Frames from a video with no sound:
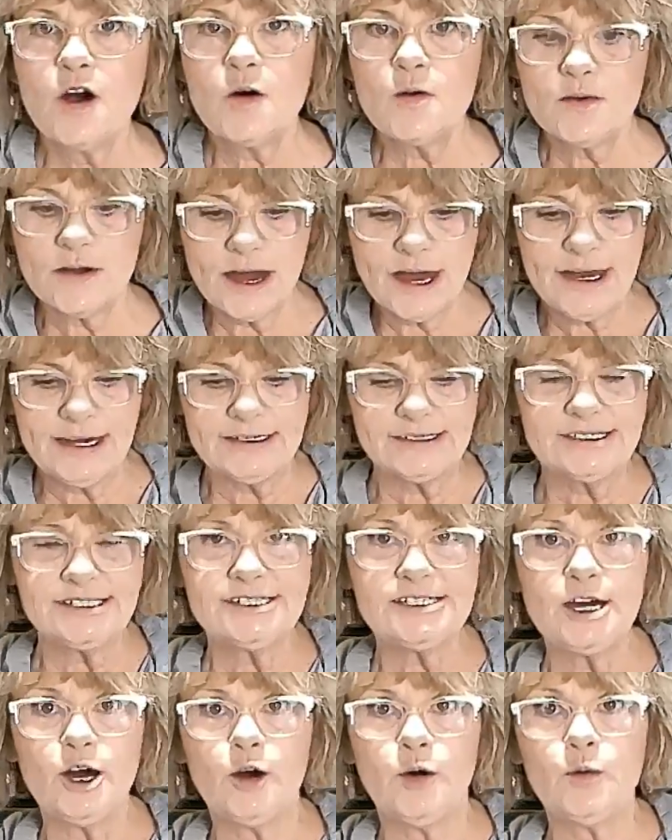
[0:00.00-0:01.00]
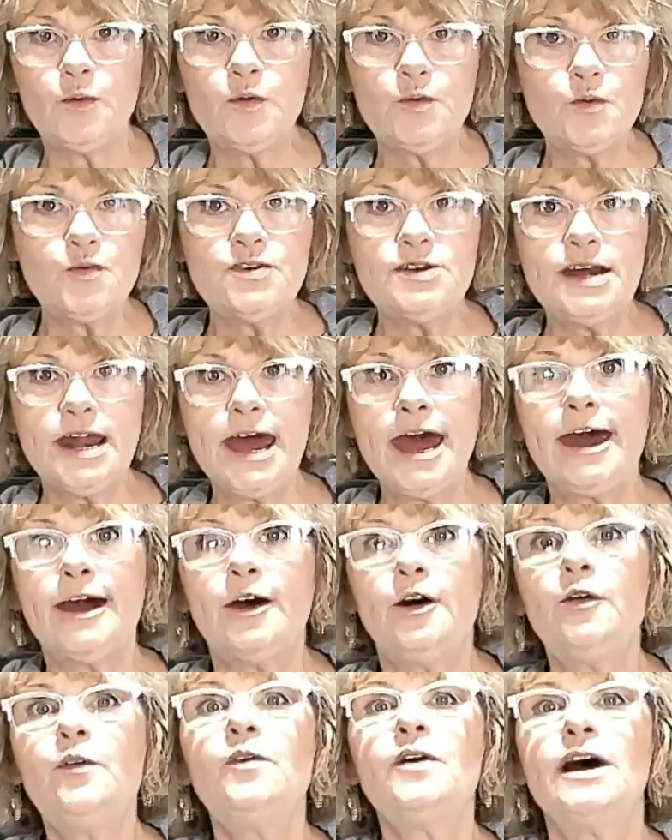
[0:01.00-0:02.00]
Okay, so
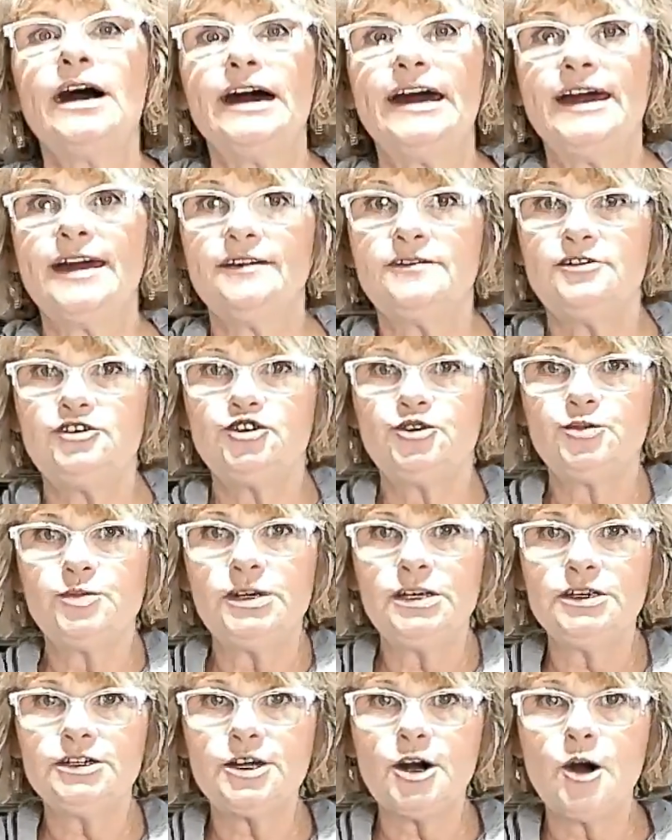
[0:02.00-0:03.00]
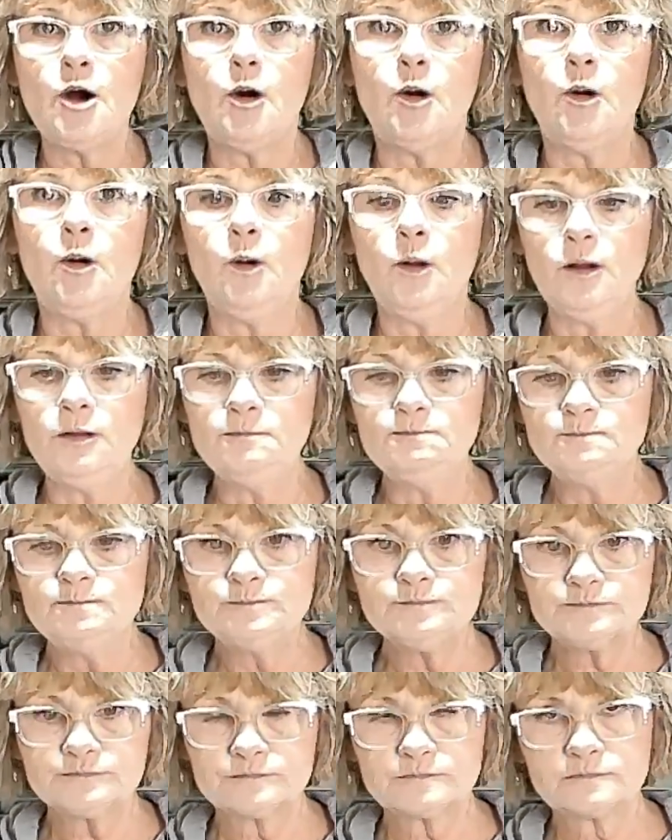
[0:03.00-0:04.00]
now I drilled a hole
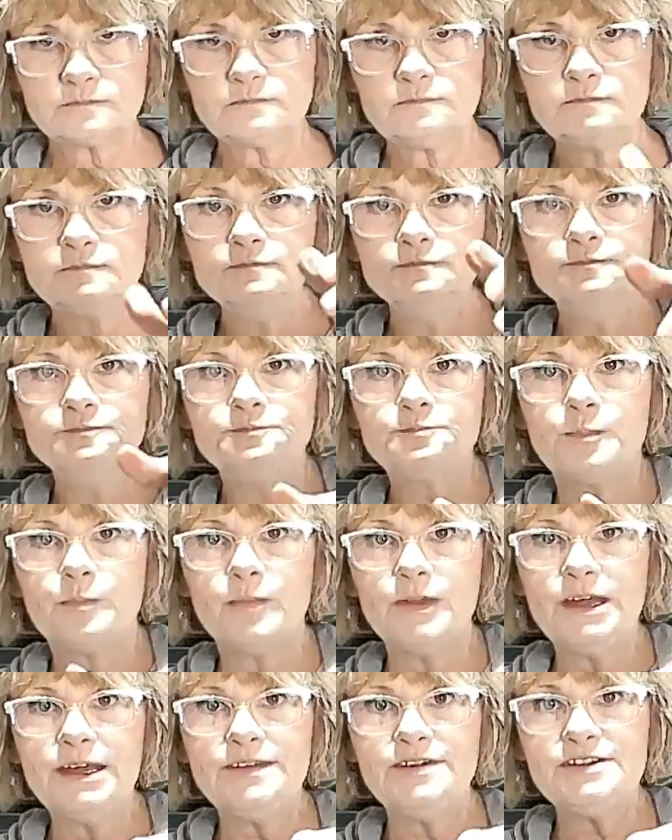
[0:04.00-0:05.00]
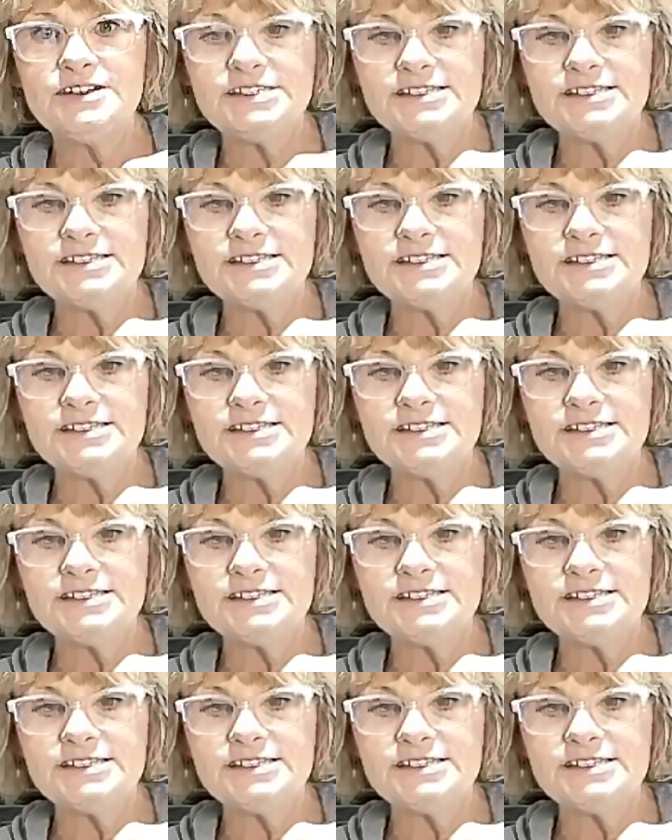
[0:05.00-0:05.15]
in the